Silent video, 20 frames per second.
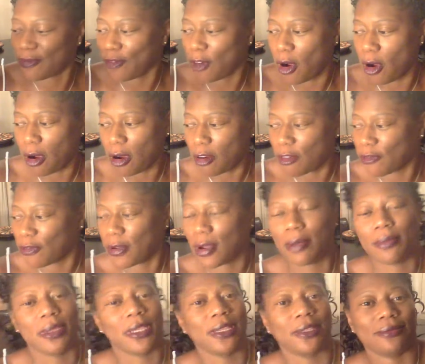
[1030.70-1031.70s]
Far
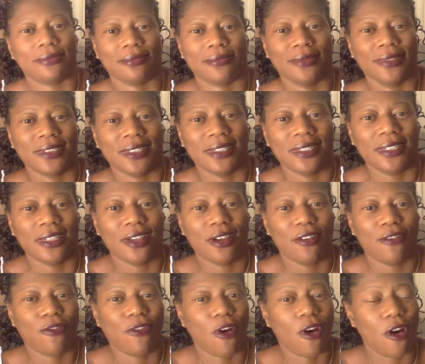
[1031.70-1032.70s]
from it.
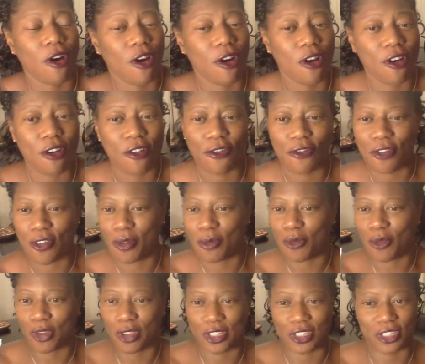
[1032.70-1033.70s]
Far
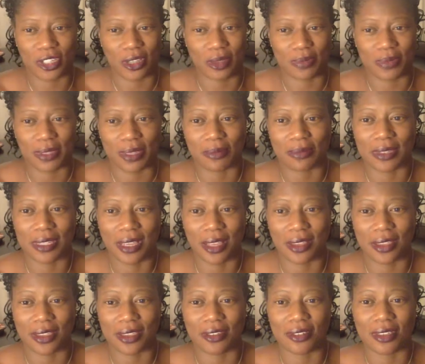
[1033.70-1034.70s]
from wood chips. I'm
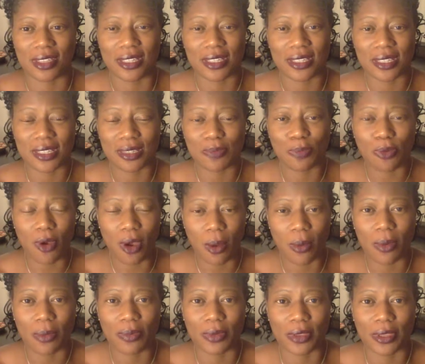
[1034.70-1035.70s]
telling you, this is
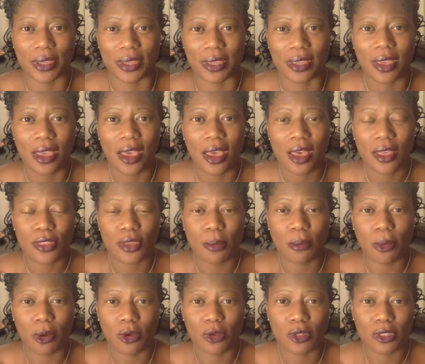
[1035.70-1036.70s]
probably the
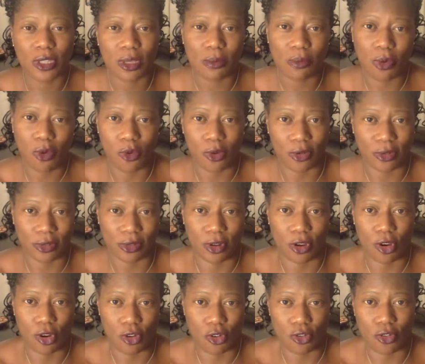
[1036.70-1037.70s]
most important
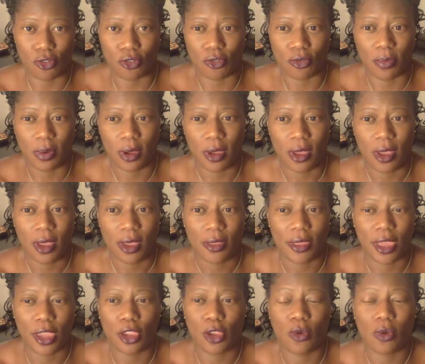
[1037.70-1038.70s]
herb
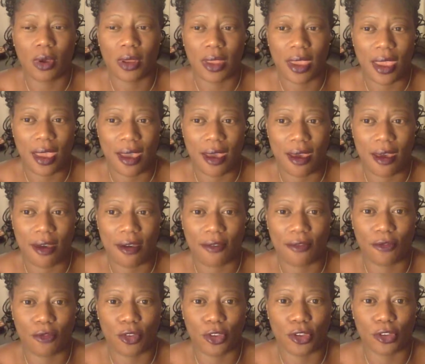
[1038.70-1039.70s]
that you want to have
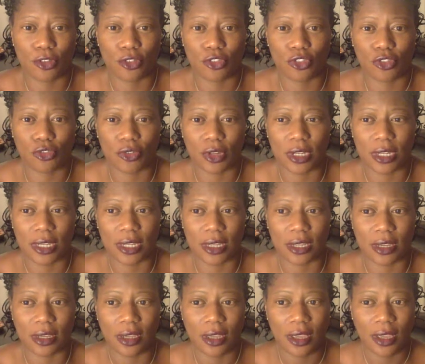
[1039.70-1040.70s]
when you're
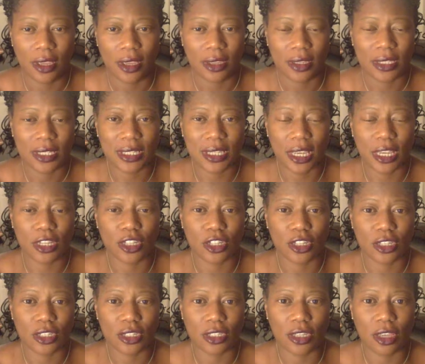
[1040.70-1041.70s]
treating
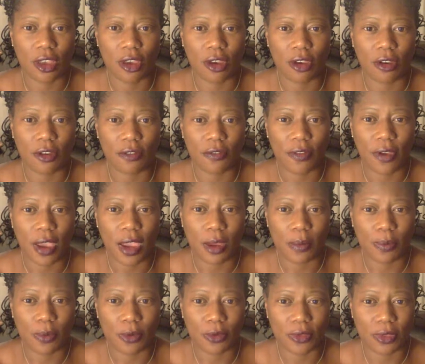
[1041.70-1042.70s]
stages of
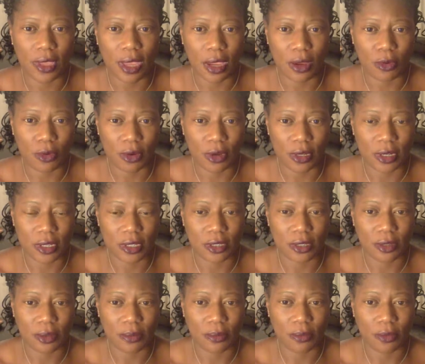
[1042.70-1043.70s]

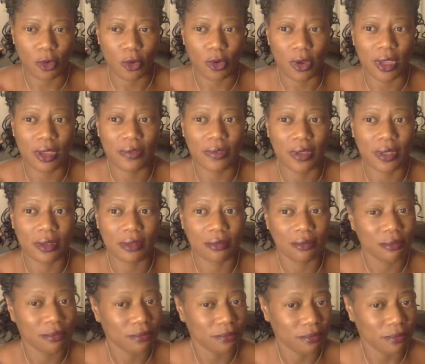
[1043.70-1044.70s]
hyperthyroidism or even